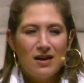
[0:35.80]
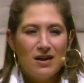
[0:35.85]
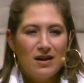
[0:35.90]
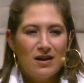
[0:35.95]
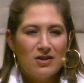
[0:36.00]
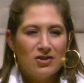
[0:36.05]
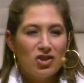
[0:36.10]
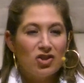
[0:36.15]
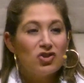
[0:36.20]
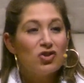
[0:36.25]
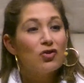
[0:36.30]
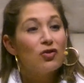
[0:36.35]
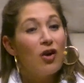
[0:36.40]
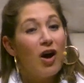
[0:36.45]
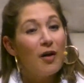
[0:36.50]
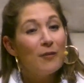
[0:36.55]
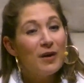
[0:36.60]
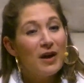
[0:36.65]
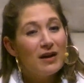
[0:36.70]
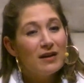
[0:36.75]
to
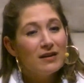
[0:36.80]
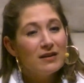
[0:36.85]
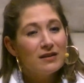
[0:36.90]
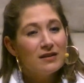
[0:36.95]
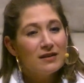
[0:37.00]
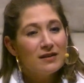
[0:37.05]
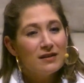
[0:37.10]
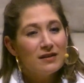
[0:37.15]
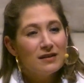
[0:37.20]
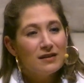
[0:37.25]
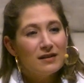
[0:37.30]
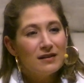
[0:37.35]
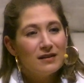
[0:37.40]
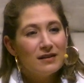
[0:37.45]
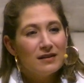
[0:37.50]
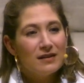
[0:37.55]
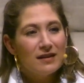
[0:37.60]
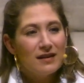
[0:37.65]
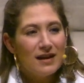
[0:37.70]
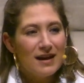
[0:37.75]
trauma
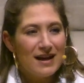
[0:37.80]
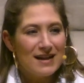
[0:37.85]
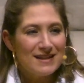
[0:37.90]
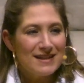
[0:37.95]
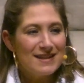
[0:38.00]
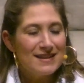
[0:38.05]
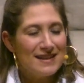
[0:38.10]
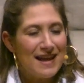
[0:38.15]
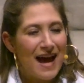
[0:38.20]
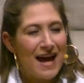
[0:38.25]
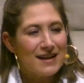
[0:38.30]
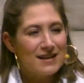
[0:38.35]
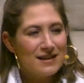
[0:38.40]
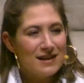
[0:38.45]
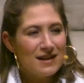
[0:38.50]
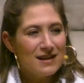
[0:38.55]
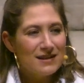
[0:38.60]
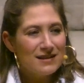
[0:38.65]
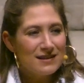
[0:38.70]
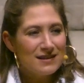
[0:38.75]
and
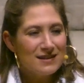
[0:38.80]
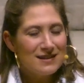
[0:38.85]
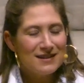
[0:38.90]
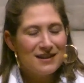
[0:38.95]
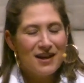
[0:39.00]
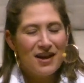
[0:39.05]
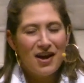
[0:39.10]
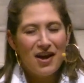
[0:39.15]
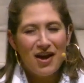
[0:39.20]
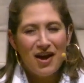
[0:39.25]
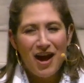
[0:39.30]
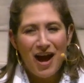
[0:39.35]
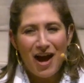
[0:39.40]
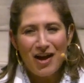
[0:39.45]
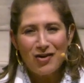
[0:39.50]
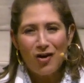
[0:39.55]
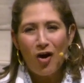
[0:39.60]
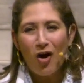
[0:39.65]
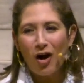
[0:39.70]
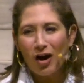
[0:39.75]
sadness and
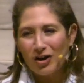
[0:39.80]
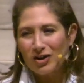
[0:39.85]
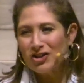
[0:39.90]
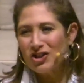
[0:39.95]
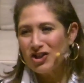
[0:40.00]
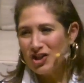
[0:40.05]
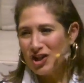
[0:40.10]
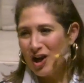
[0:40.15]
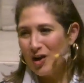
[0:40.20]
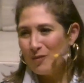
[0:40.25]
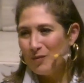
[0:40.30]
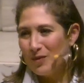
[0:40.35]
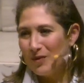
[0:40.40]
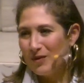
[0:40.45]
hardship